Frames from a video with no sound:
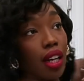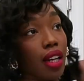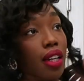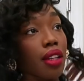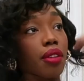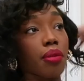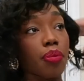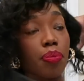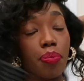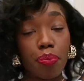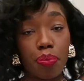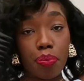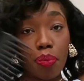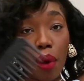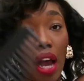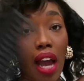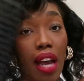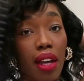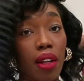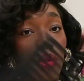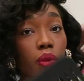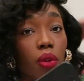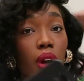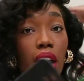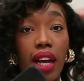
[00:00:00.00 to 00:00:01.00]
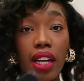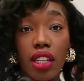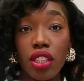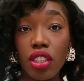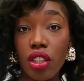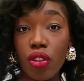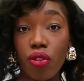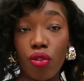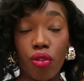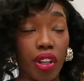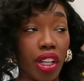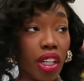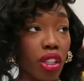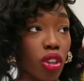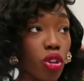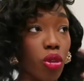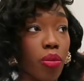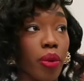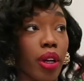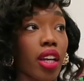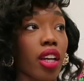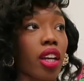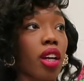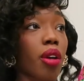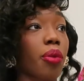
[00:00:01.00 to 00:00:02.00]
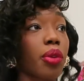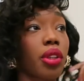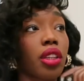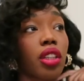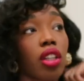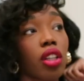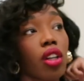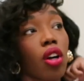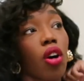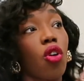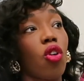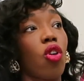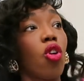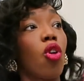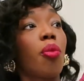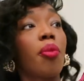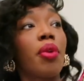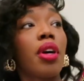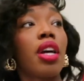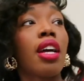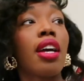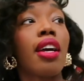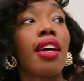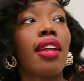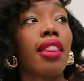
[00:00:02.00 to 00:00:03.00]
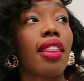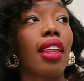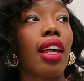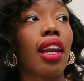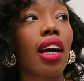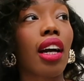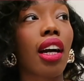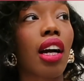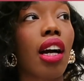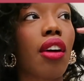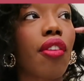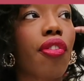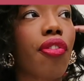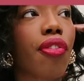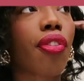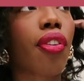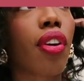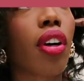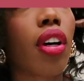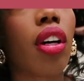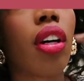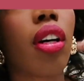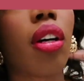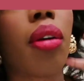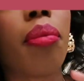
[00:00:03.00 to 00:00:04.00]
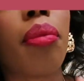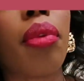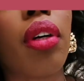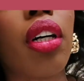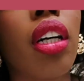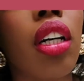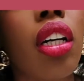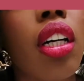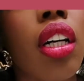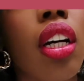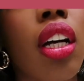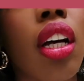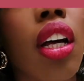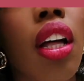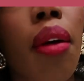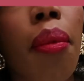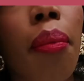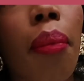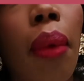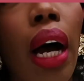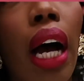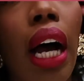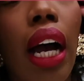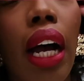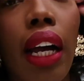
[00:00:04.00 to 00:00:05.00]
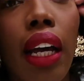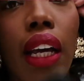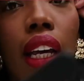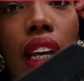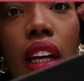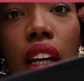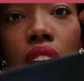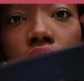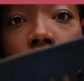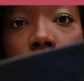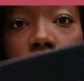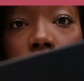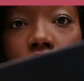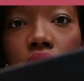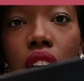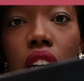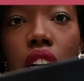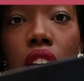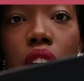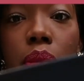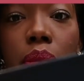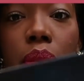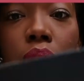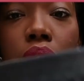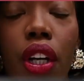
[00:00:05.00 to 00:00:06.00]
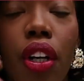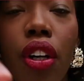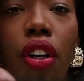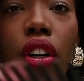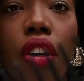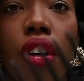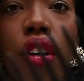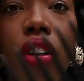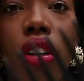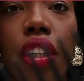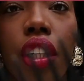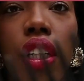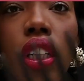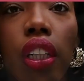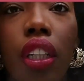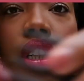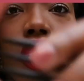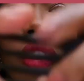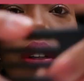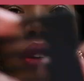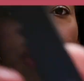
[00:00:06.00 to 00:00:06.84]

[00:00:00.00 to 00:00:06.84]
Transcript: I I actually raked through my hair with the comb that I got from my um, hair curler